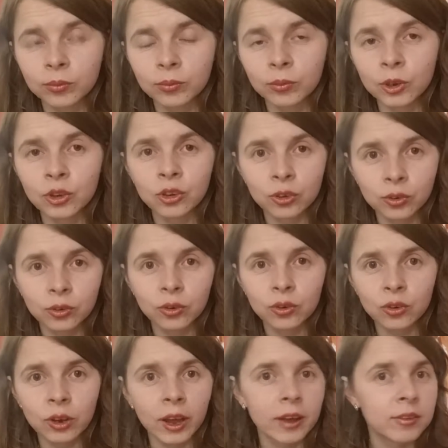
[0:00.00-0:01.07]
which
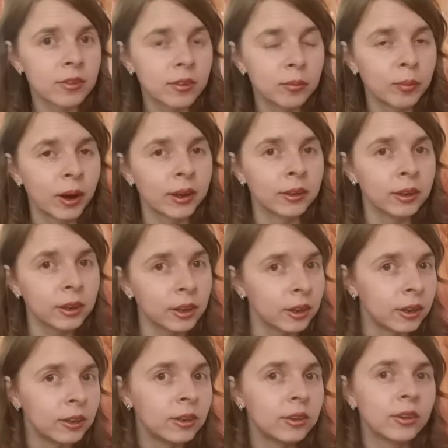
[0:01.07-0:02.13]
usually has in mind the
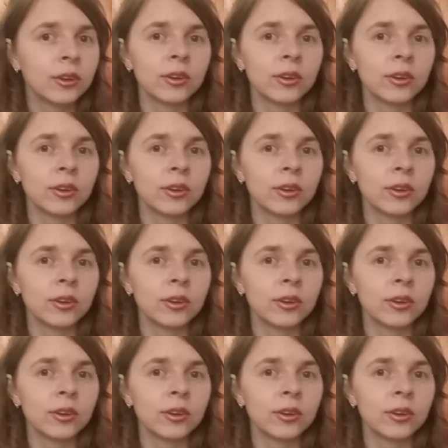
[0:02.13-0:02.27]
kid.